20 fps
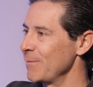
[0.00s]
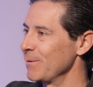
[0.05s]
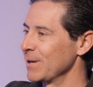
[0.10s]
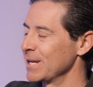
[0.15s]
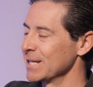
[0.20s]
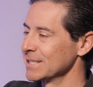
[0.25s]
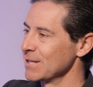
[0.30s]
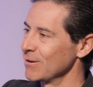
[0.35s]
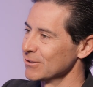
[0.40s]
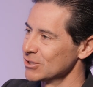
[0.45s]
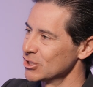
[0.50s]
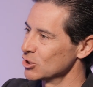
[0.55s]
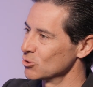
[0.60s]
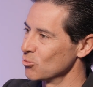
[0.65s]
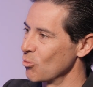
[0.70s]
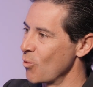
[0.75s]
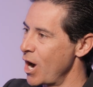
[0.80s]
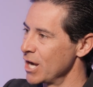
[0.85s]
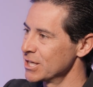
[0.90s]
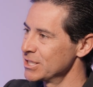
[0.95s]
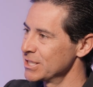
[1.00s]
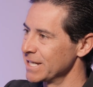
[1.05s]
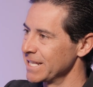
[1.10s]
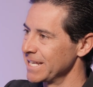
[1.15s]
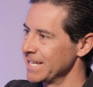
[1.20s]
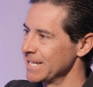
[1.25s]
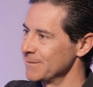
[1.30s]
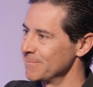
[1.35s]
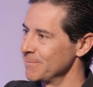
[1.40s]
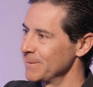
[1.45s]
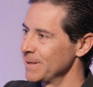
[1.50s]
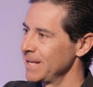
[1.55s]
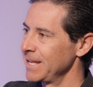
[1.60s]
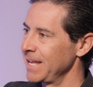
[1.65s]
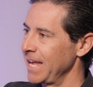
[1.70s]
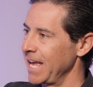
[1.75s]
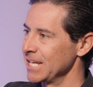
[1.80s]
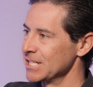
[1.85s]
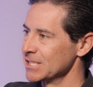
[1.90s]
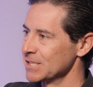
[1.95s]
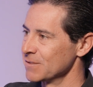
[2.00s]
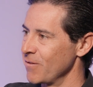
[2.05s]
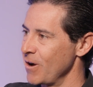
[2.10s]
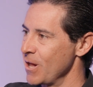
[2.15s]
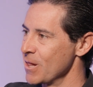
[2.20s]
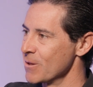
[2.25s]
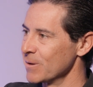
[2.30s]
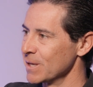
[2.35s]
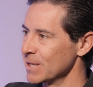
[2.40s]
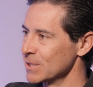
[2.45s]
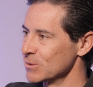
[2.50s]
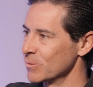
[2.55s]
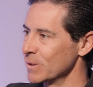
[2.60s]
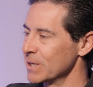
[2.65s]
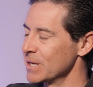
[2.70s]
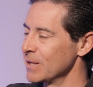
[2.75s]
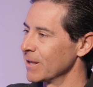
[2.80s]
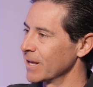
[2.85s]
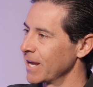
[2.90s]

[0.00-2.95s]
Because I was just watching him and just following his will,